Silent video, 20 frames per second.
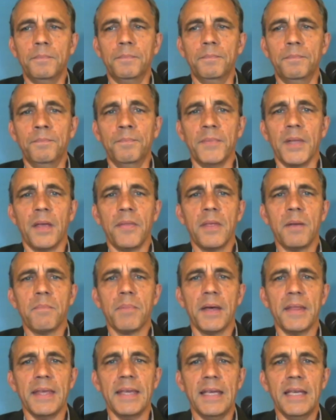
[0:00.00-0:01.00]
and then
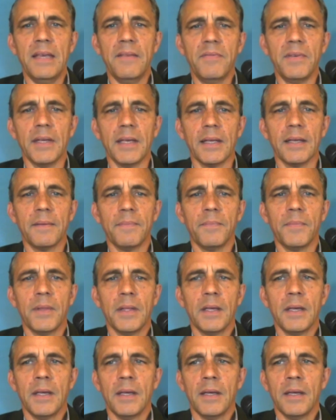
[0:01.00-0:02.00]
by the evening,
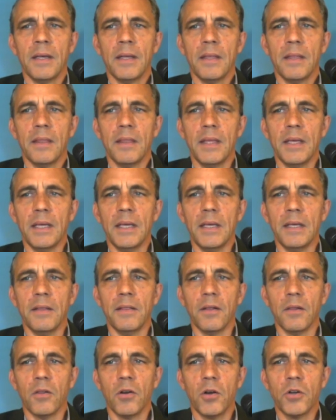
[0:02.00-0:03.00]
the
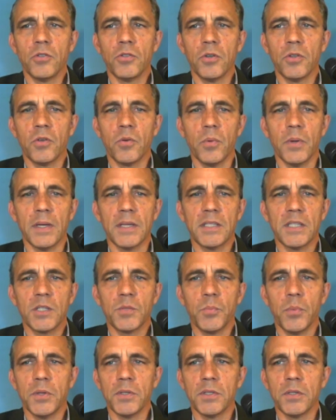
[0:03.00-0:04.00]
the large earthquake,
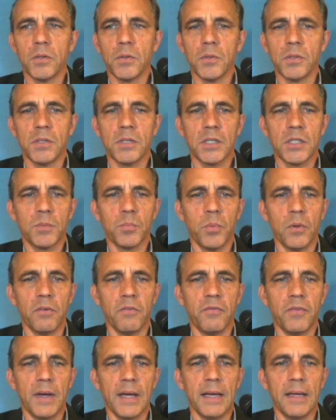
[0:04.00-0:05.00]
6.0 to
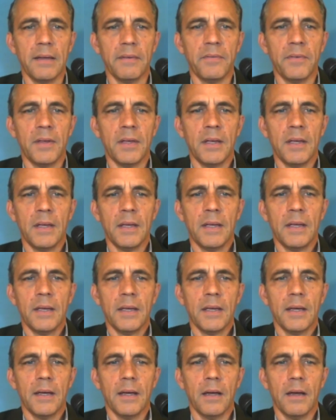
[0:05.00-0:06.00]
6.5,
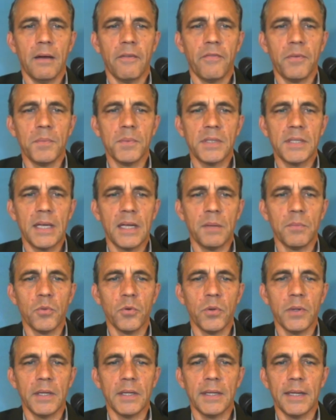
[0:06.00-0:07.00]
uh, from Santa
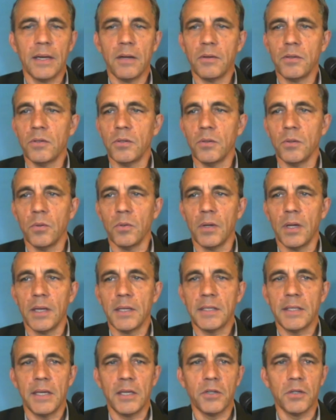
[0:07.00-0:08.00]
Maria down to
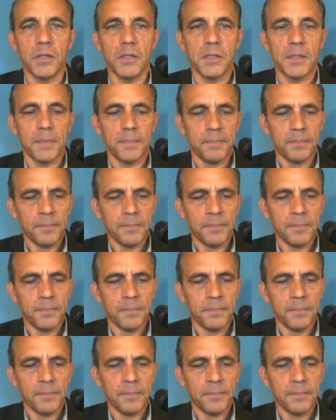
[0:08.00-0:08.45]
Los Angeles.